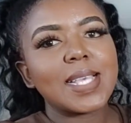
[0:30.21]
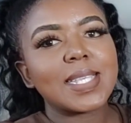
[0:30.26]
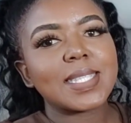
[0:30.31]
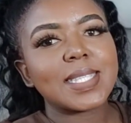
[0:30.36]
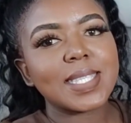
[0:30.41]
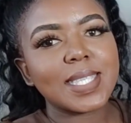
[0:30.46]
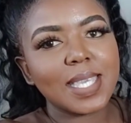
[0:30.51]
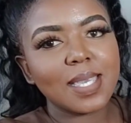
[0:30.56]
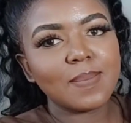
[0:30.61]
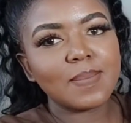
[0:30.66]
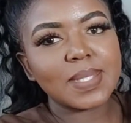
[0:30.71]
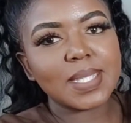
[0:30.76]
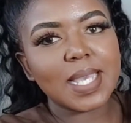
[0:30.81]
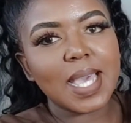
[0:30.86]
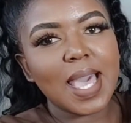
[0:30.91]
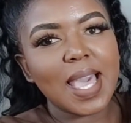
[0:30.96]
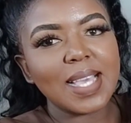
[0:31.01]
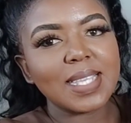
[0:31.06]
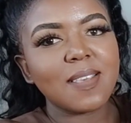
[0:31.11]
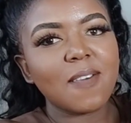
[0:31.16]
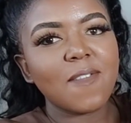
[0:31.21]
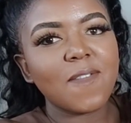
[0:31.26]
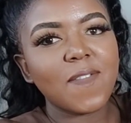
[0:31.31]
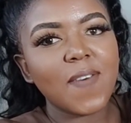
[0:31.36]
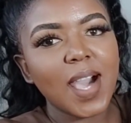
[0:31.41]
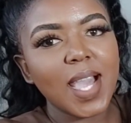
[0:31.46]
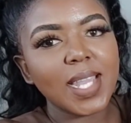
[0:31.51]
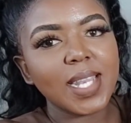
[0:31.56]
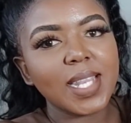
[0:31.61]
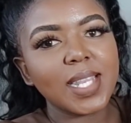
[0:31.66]
Skims, guys,
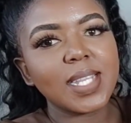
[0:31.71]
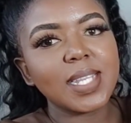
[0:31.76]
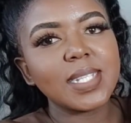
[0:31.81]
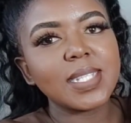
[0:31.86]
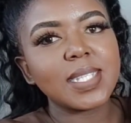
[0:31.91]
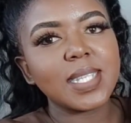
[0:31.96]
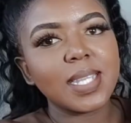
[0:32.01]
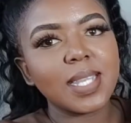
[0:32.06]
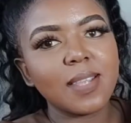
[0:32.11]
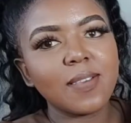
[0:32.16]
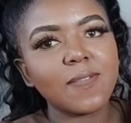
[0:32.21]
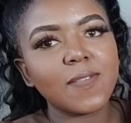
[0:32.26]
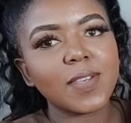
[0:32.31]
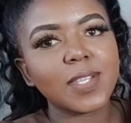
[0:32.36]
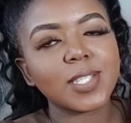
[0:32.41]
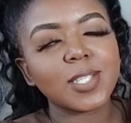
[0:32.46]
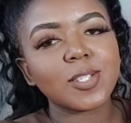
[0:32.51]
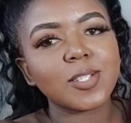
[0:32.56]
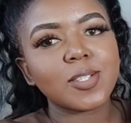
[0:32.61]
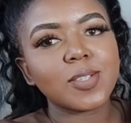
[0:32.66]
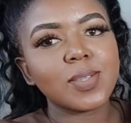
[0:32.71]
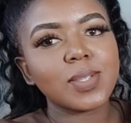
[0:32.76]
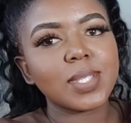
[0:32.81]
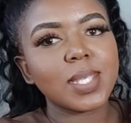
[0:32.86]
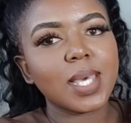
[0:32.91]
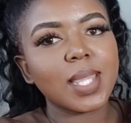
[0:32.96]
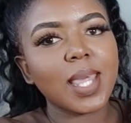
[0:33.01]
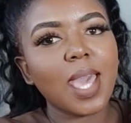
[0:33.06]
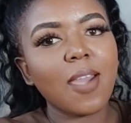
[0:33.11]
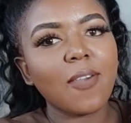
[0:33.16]
finally delivers to
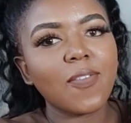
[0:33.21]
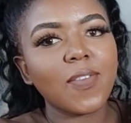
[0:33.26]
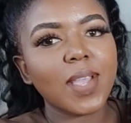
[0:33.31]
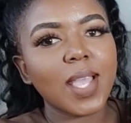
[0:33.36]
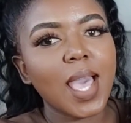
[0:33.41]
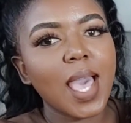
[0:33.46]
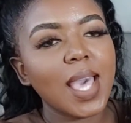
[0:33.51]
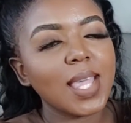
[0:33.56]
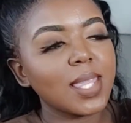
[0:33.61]
South Africa.